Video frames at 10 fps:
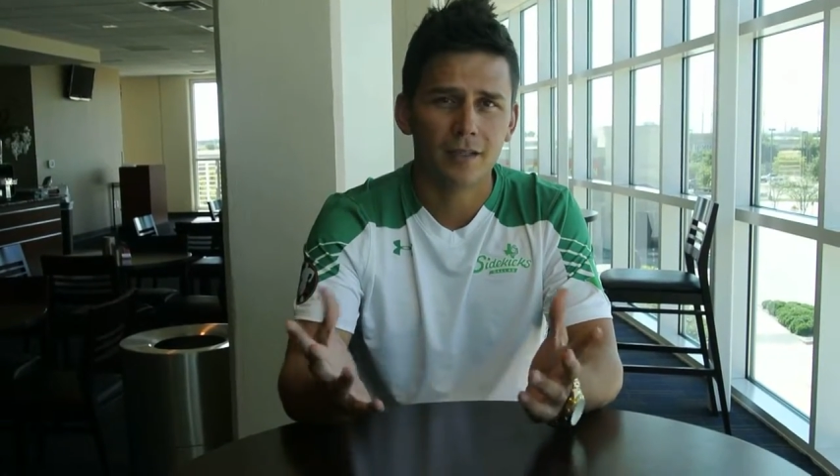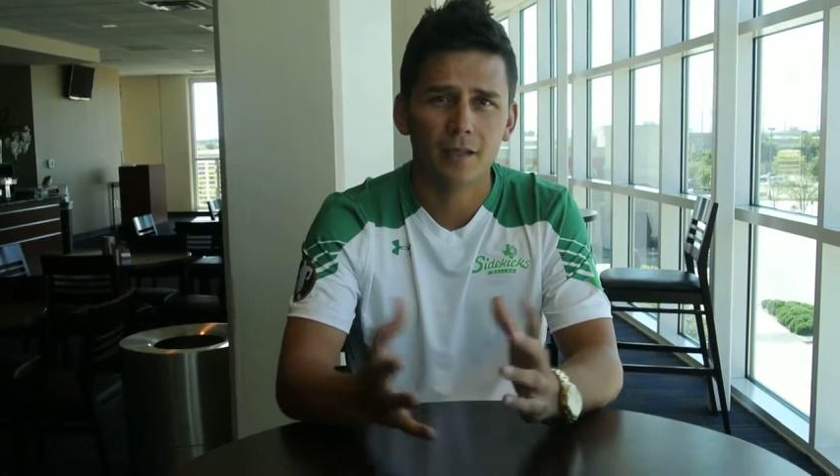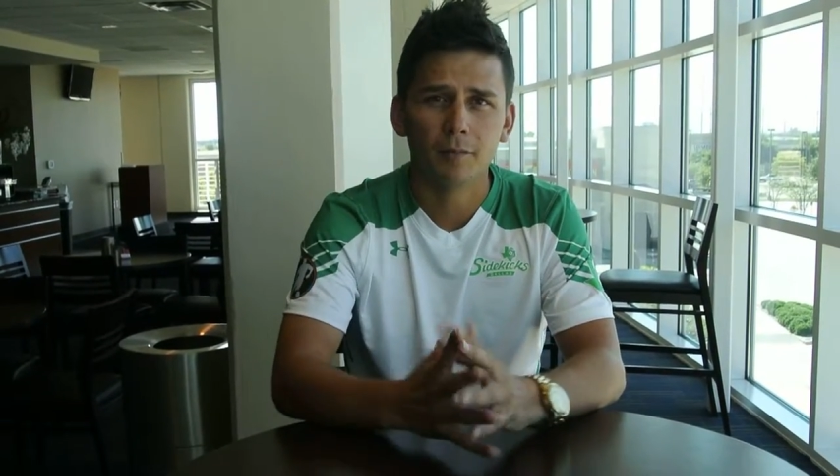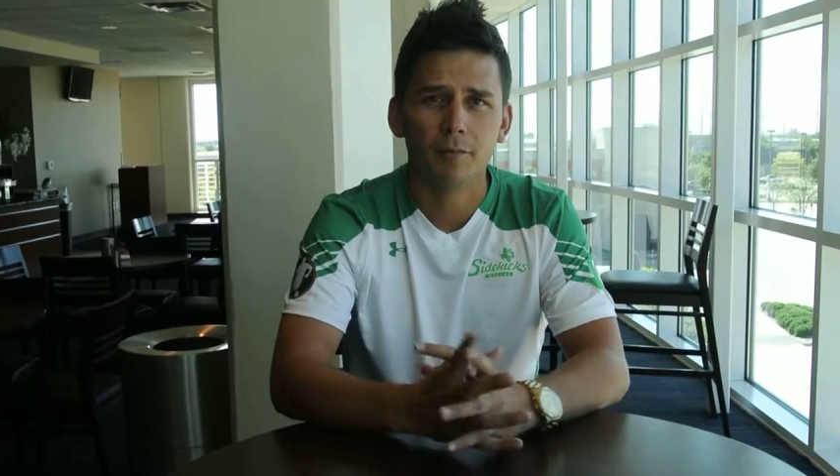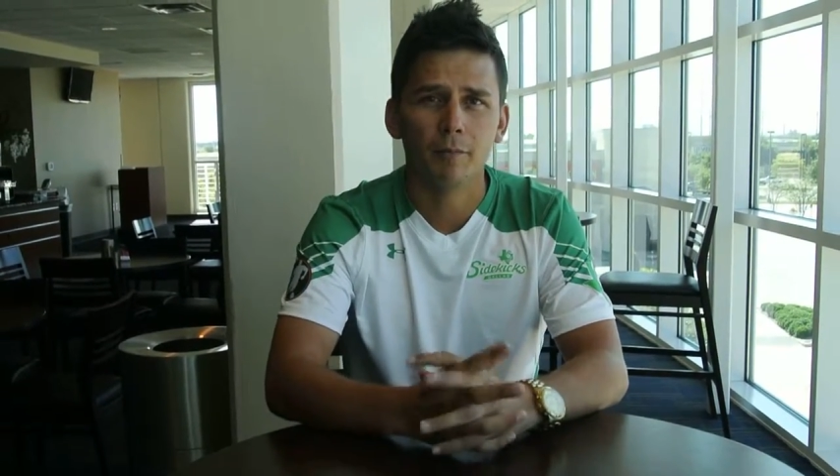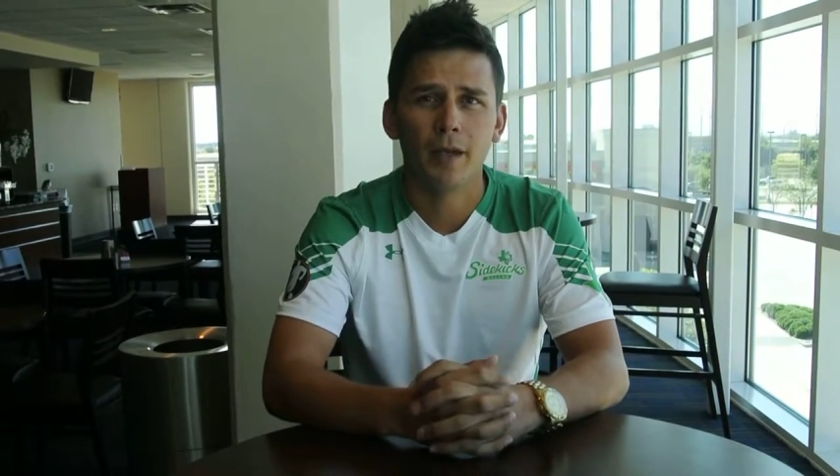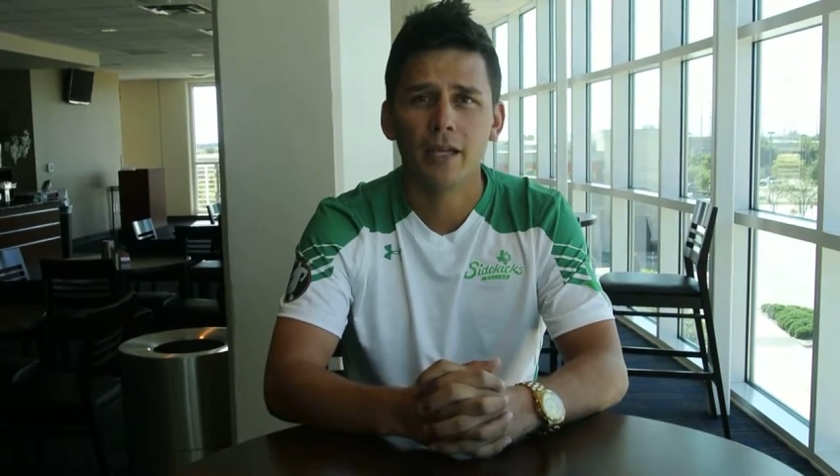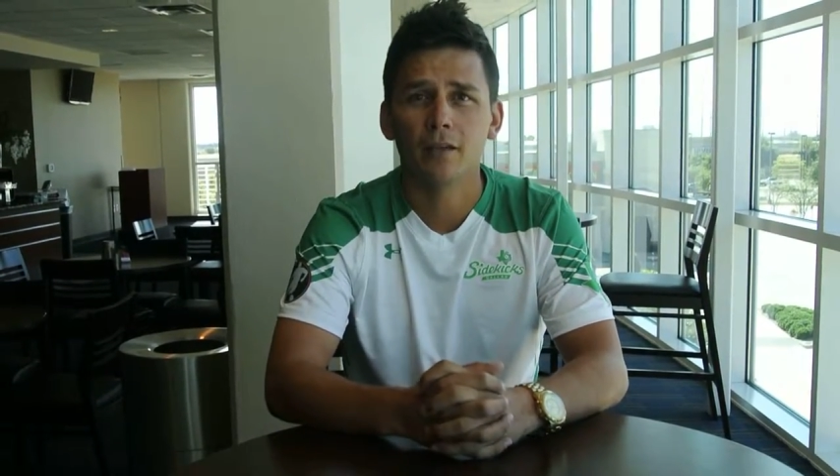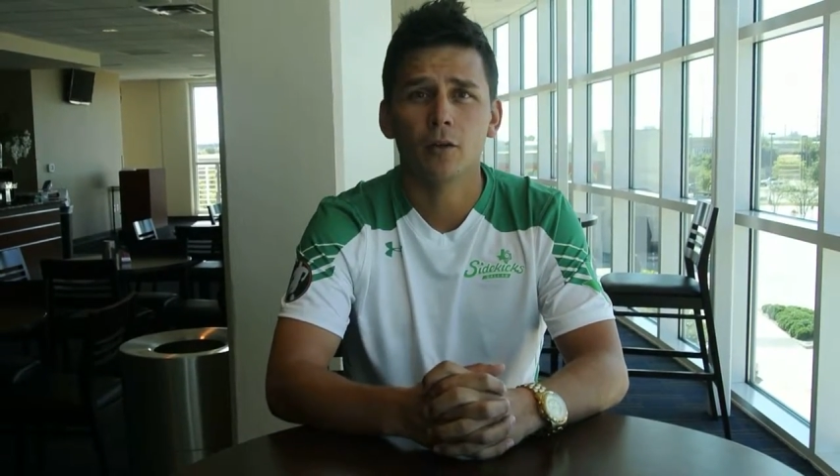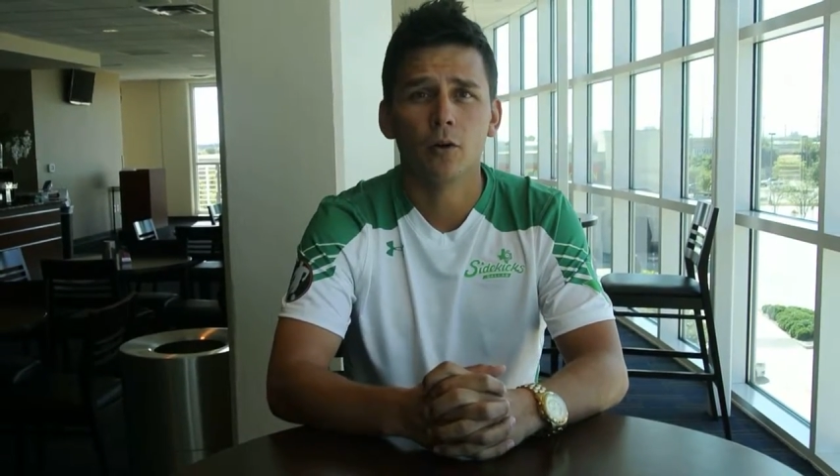team
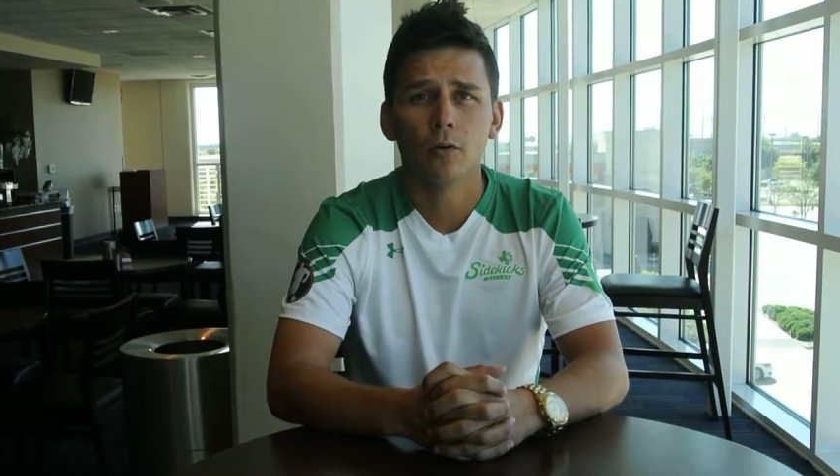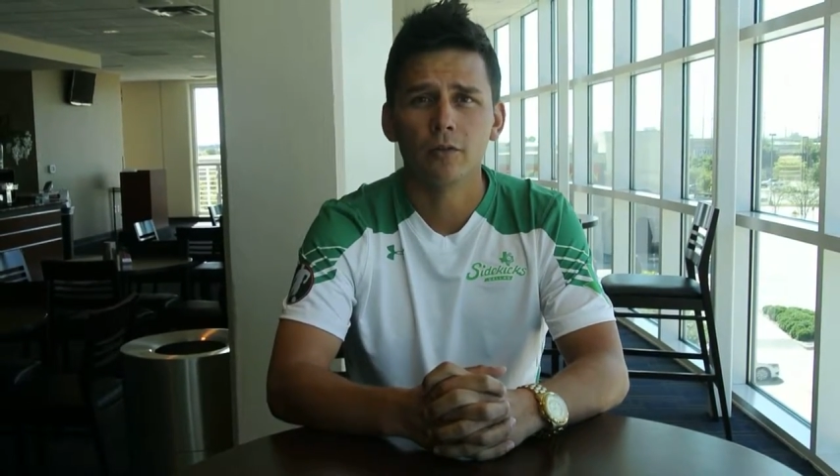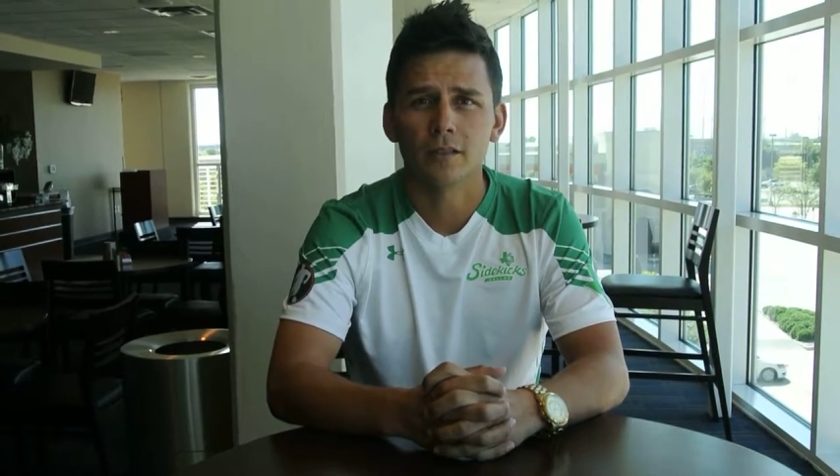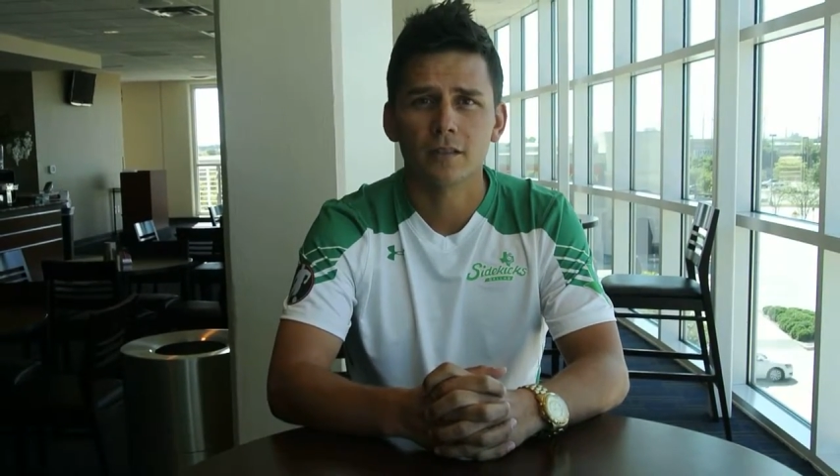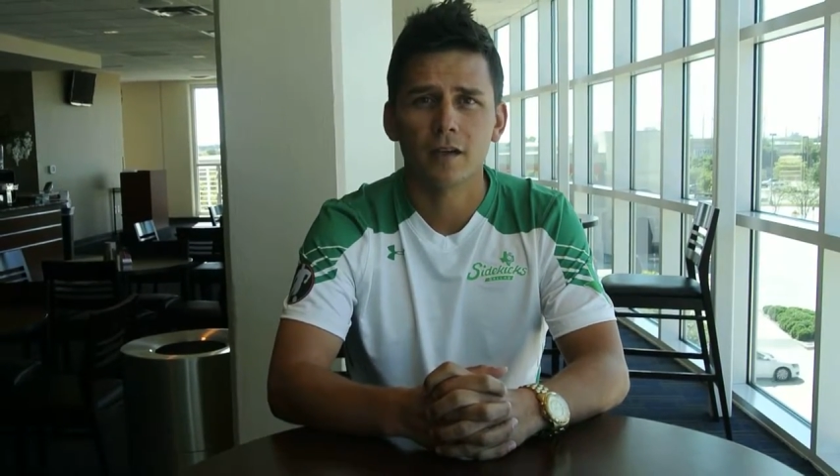main goal is